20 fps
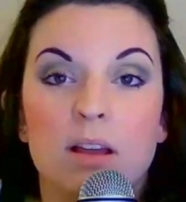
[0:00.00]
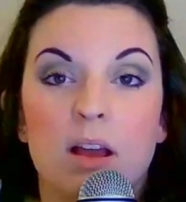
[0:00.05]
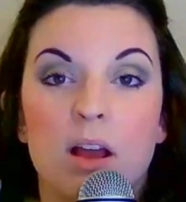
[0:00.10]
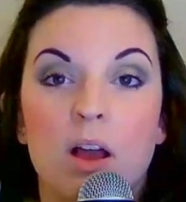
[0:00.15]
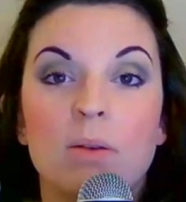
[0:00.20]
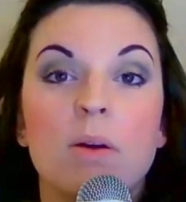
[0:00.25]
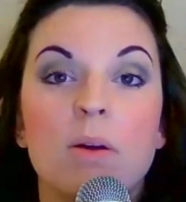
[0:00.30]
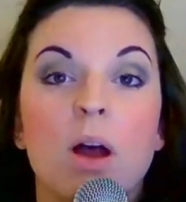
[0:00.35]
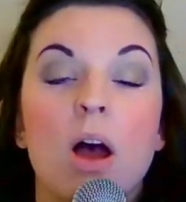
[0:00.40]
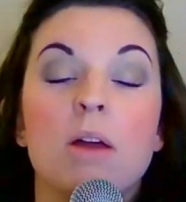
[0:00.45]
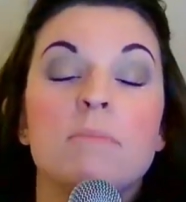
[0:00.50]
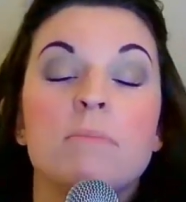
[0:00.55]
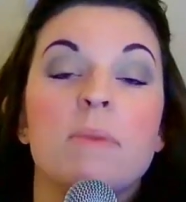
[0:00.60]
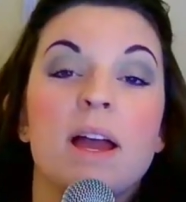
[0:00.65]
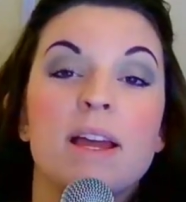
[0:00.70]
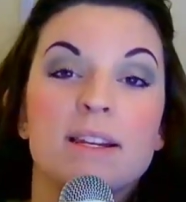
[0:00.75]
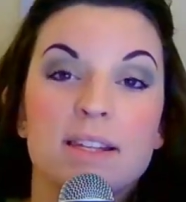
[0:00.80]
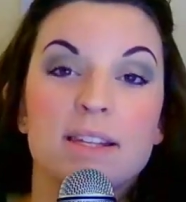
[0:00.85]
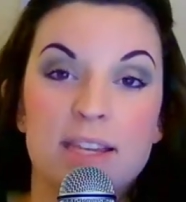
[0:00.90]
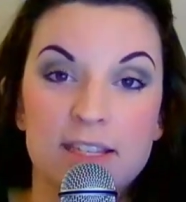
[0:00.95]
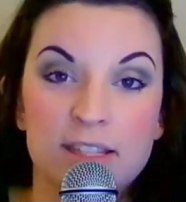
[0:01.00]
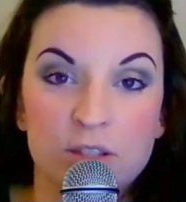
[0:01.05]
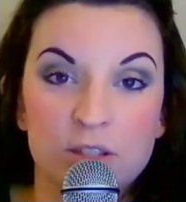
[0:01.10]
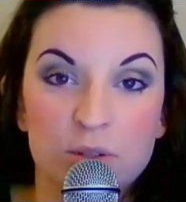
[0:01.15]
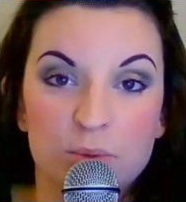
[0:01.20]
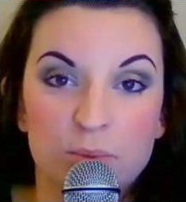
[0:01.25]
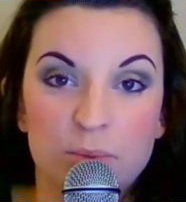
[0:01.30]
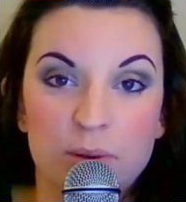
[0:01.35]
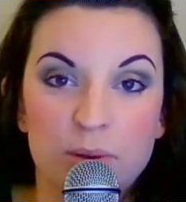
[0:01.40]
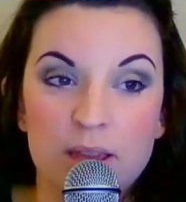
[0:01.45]
on my list
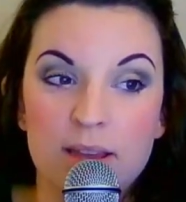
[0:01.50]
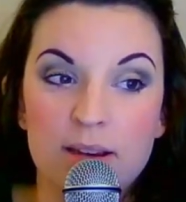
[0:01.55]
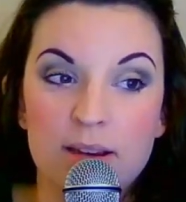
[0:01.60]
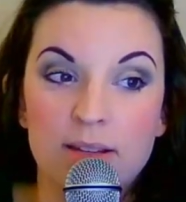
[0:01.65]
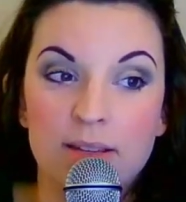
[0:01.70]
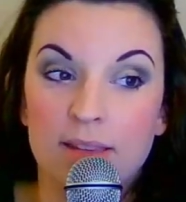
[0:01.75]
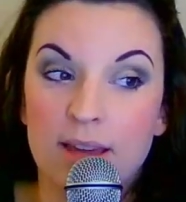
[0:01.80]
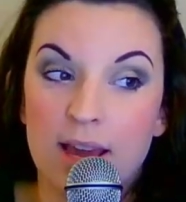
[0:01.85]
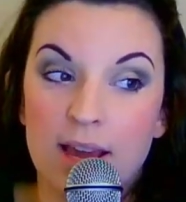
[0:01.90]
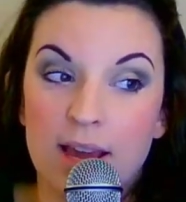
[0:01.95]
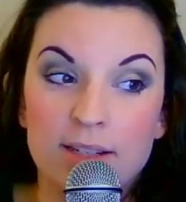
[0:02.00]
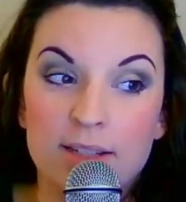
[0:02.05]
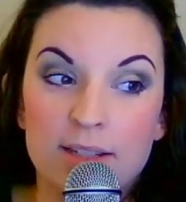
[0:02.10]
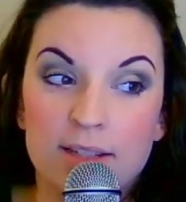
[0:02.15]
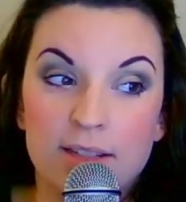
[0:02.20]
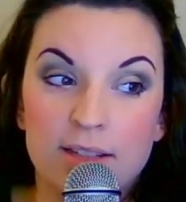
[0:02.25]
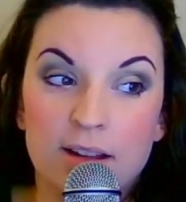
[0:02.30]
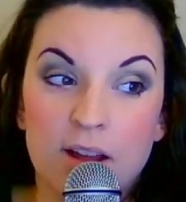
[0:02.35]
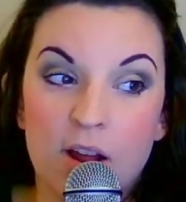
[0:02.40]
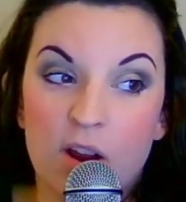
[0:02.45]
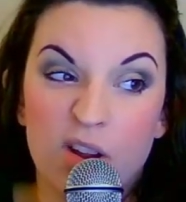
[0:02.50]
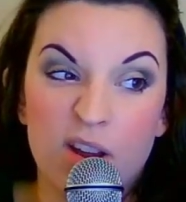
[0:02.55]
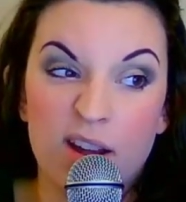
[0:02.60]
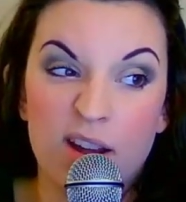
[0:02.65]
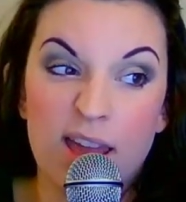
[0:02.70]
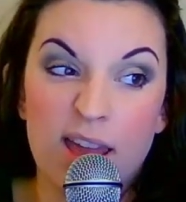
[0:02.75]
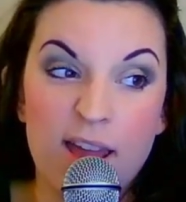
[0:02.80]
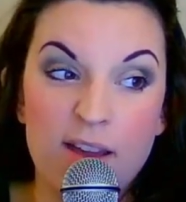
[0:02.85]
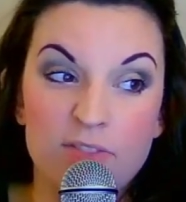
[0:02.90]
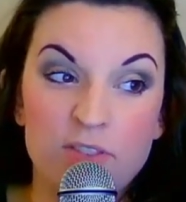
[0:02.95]
to read that are going
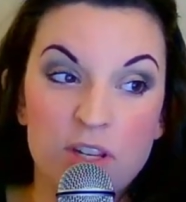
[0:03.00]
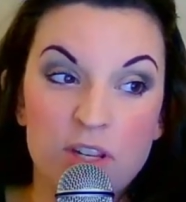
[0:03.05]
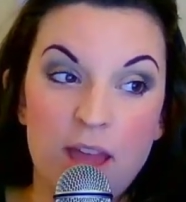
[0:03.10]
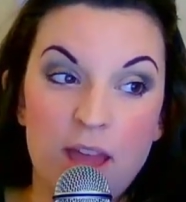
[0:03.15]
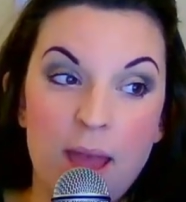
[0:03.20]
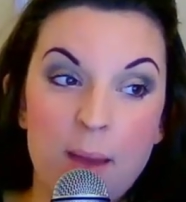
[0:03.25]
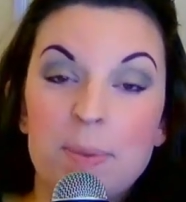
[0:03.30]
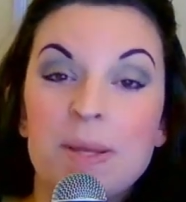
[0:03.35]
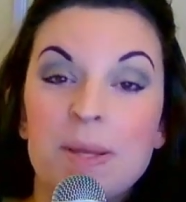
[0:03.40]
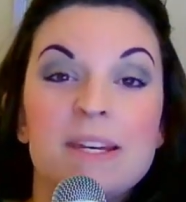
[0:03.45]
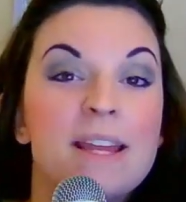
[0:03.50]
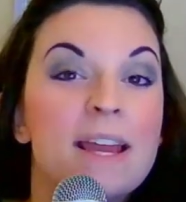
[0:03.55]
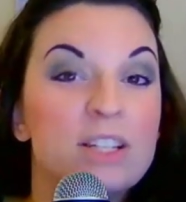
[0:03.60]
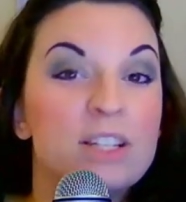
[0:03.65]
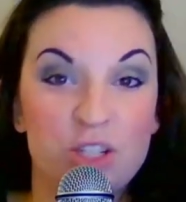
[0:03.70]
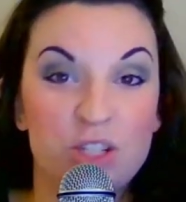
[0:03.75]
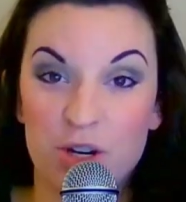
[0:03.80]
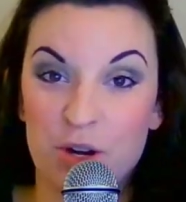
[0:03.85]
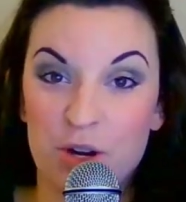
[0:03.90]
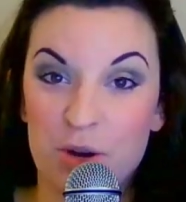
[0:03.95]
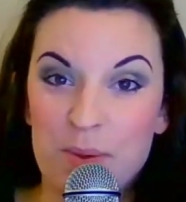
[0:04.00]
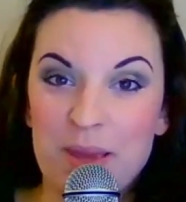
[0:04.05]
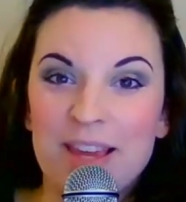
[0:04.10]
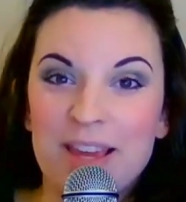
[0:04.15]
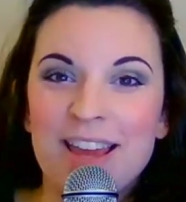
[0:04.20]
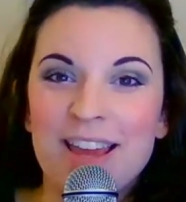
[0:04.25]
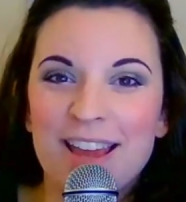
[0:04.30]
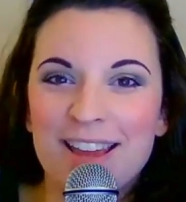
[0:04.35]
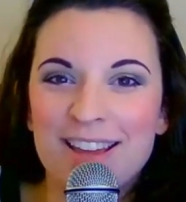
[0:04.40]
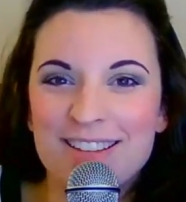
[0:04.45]
to have to happen next year
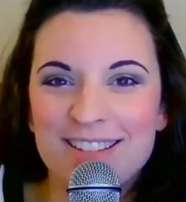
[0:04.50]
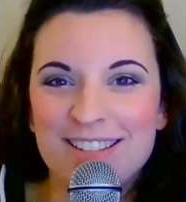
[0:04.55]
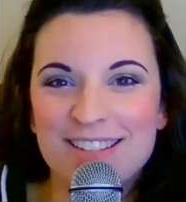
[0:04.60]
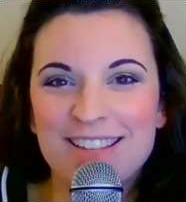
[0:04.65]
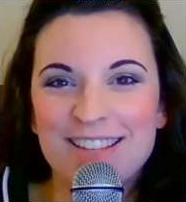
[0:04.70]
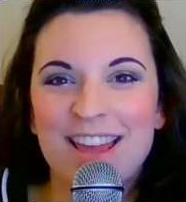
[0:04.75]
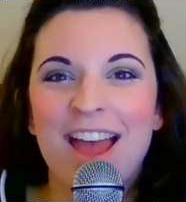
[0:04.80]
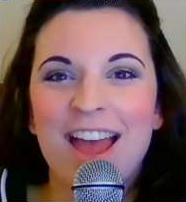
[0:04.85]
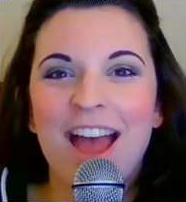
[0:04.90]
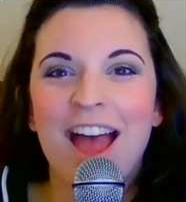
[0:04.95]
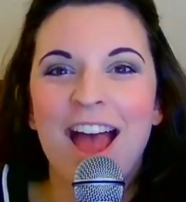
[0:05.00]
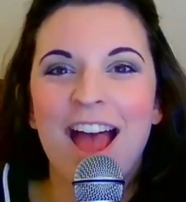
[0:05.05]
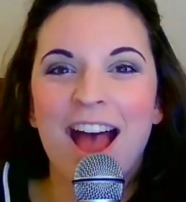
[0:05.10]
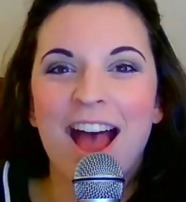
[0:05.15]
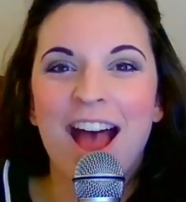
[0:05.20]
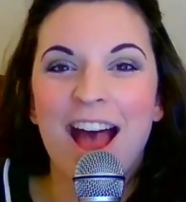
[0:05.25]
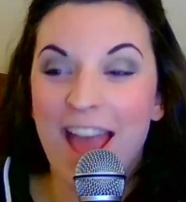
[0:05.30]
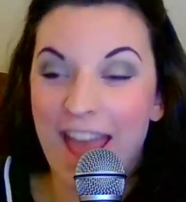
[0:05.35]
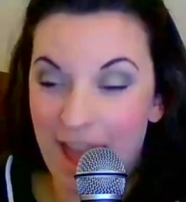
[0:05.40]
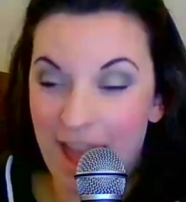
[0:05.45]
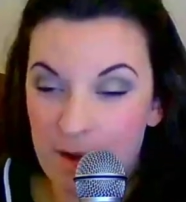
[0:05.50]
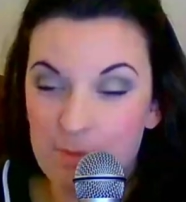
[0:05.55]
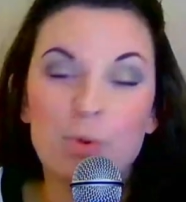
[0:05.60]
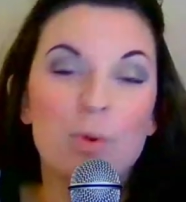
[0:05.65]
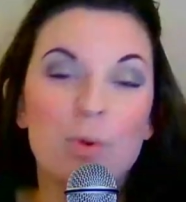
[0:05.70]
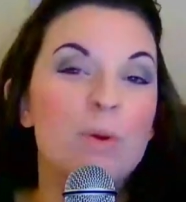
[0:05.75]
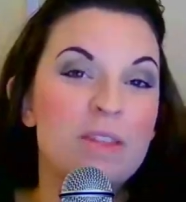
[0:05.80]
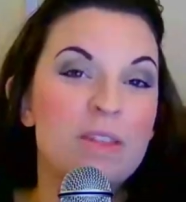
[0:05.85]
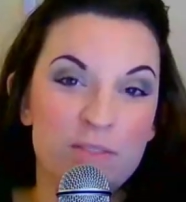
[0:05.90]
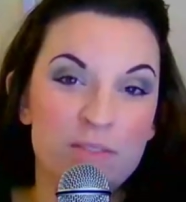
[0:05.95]
because I had
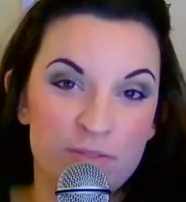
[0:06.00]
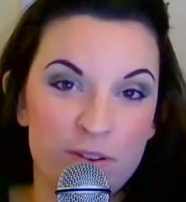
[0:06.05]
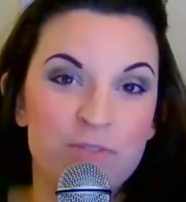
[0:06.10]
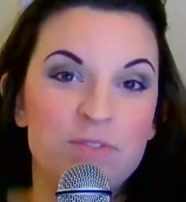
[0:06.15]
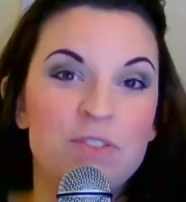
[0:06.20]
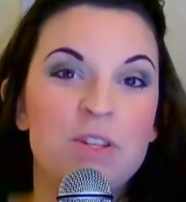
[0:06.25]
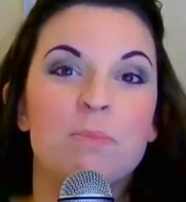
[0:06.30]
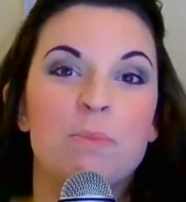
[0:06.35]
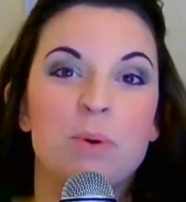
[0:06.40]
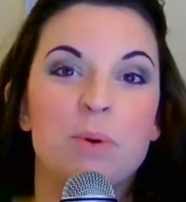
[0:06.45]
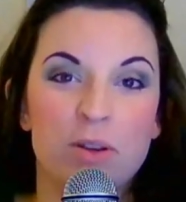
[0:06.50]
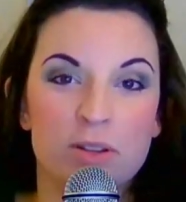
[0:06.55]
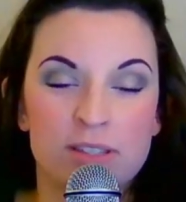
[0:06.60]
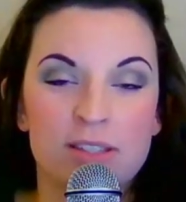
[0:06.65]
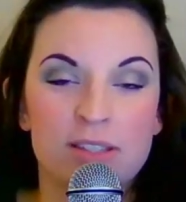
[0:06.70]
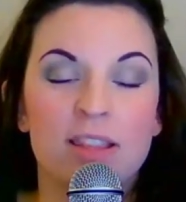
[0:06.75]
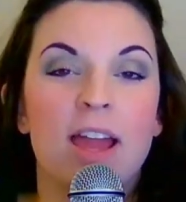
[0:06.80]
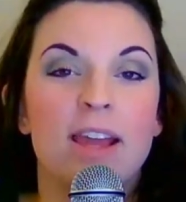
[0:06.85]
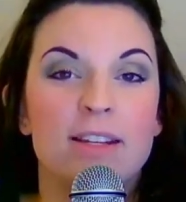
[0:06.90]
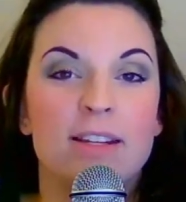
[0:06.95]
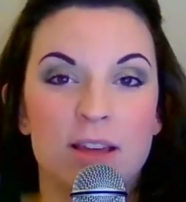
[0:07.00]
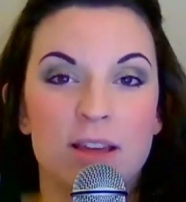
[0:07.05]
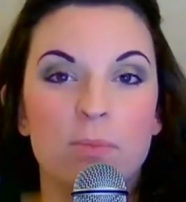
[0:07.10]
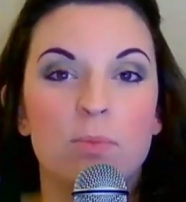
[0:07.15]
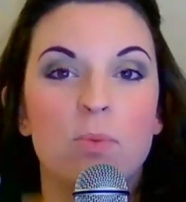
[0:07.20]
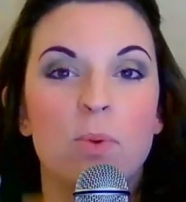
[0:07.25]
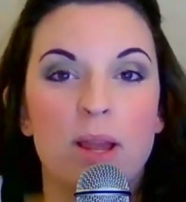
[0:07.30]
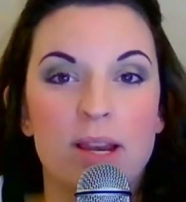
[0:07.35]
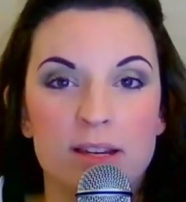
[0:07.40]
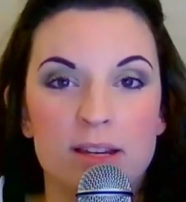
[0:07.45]
more than 50 books lined up
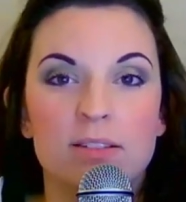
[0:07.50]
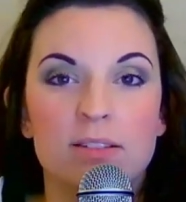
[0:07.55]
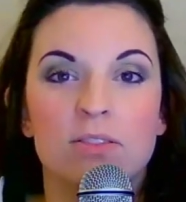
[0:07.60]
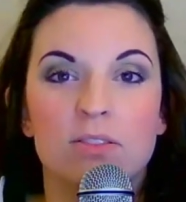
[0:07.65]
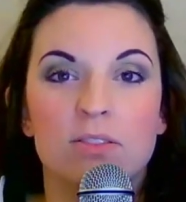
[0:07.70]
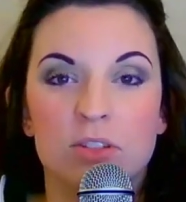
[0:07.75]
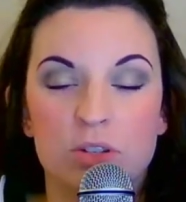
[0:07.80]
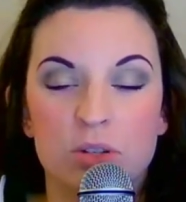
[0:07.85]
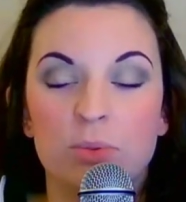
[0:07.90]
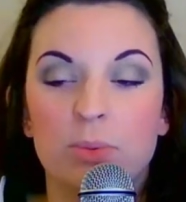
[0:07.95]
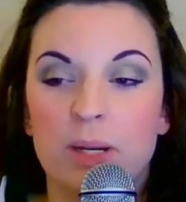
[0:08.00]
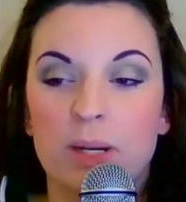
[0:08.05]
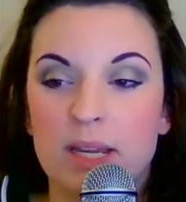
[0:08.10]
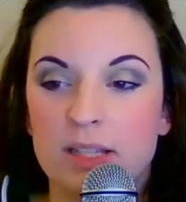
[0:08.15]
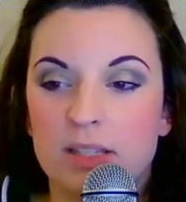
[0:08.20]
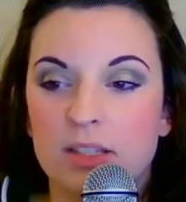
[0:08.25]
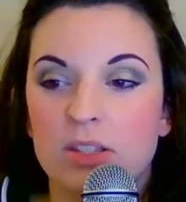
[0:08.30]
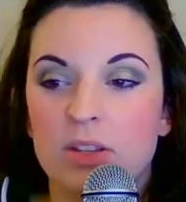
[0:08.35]
waiting to read.